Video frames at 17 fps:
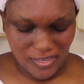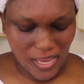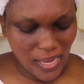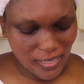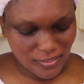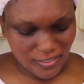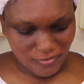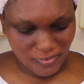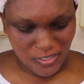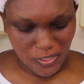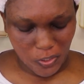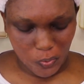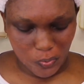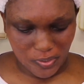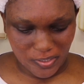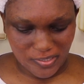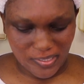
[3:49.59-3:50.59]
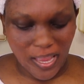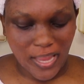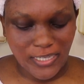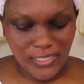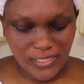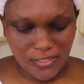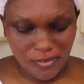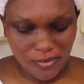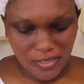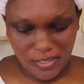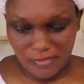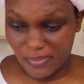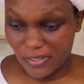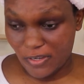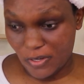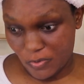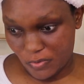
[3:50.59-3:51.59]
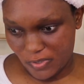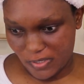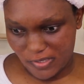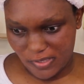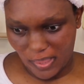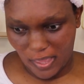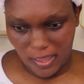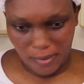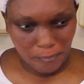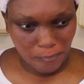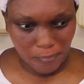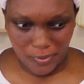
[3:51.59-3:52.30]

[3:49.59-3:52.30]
I didn't even notice. I did not even notice that.